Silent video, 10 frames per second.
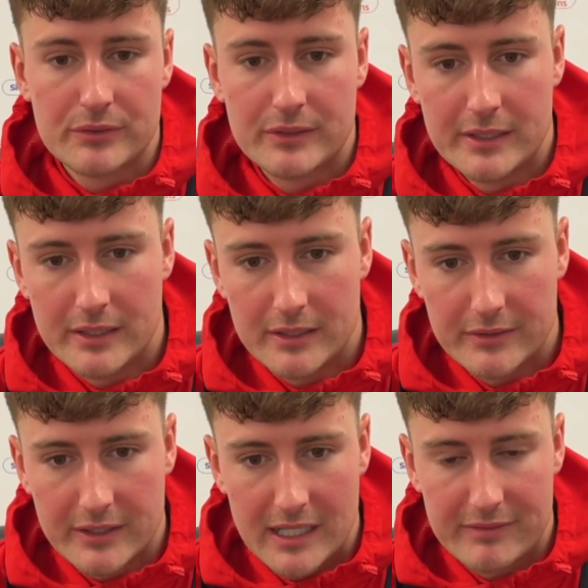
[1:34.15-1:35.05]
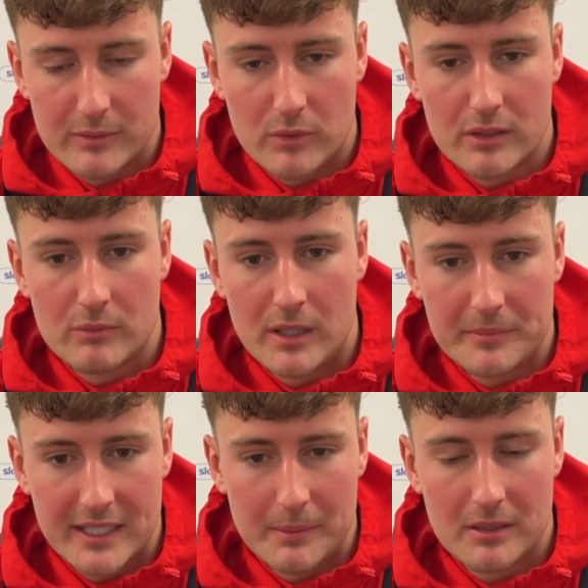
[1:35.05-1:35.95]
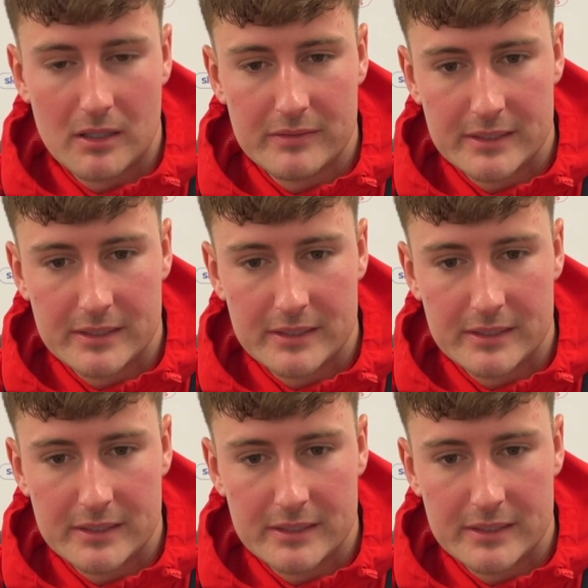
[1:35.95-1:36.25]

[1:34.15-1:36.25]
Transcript: the gaffer what I'm capable of